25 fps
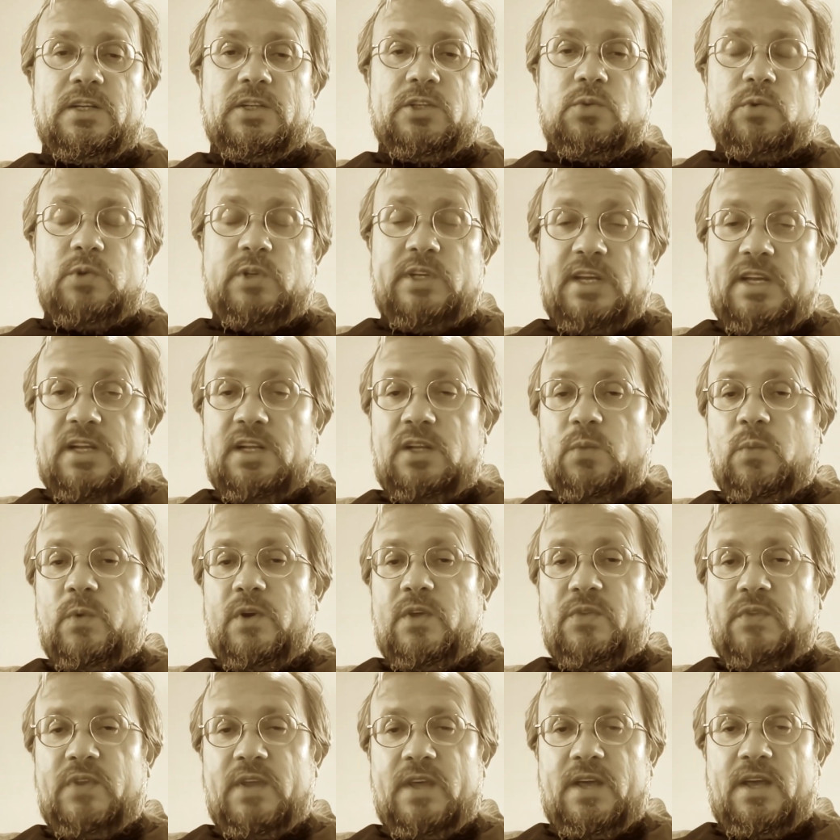to deal
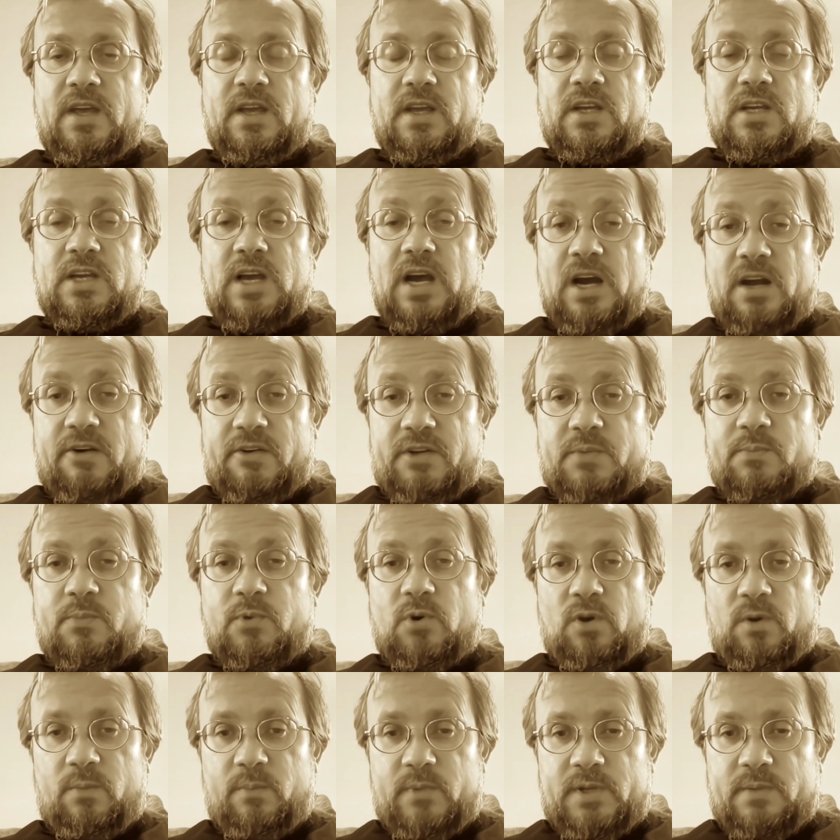with the current
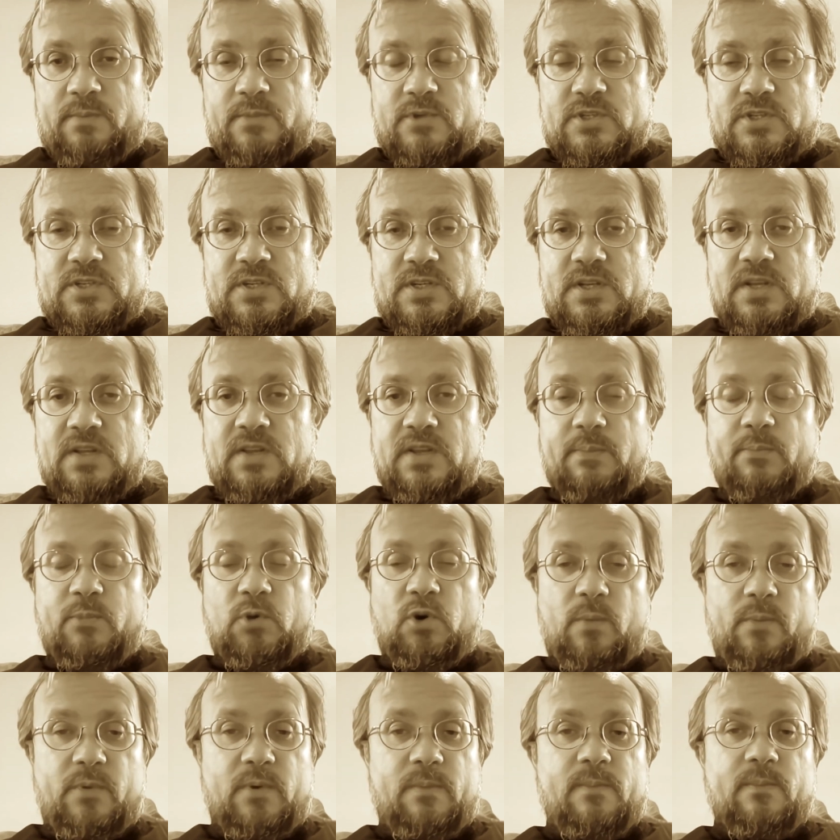problems, the
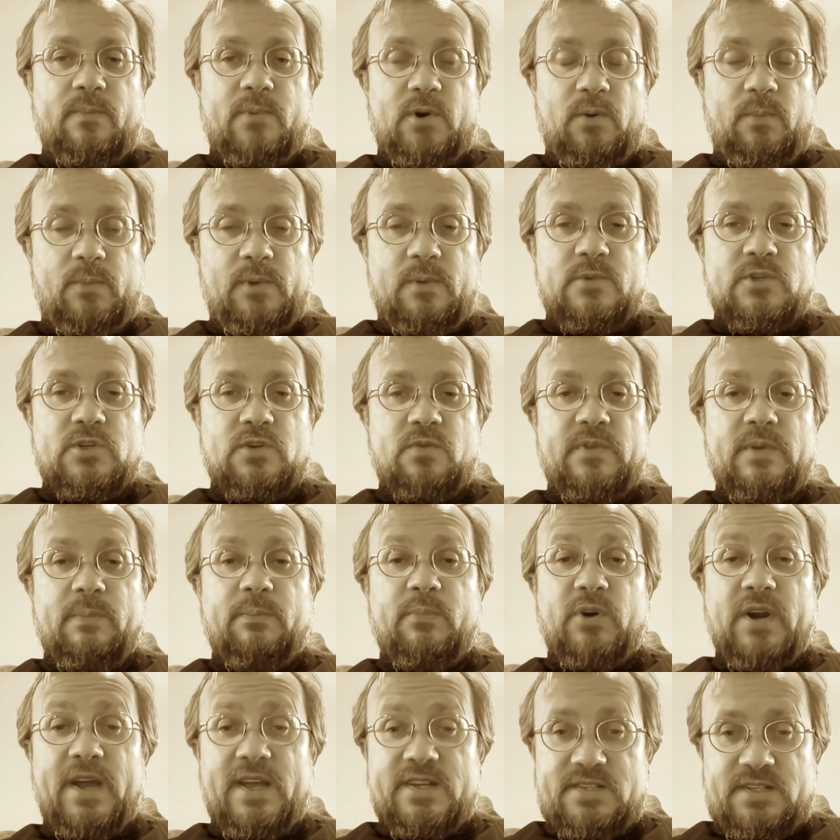problem problems of the
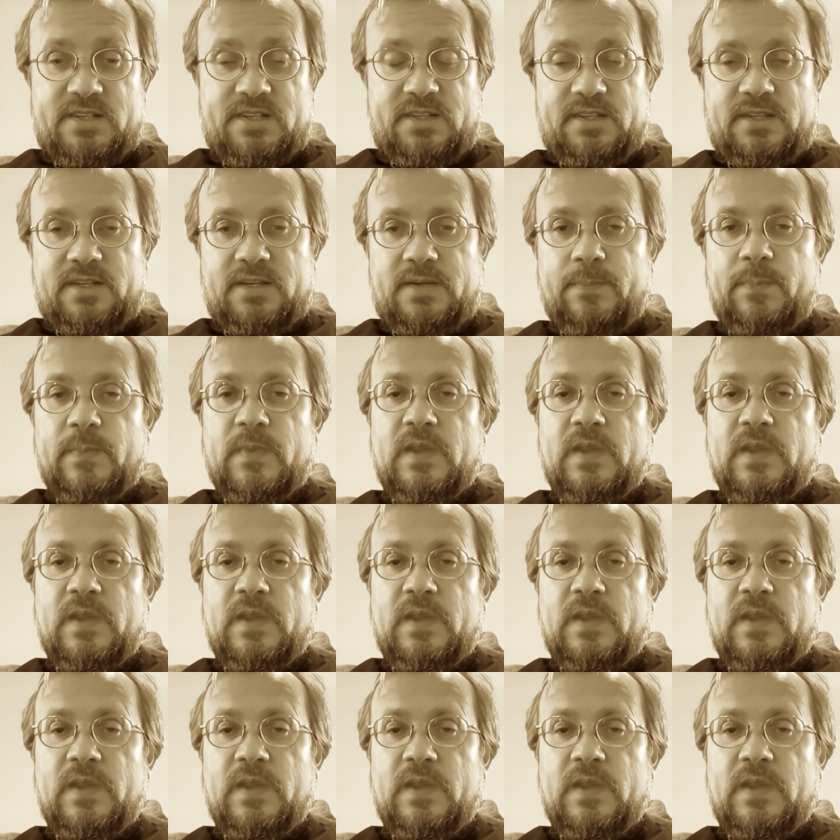present.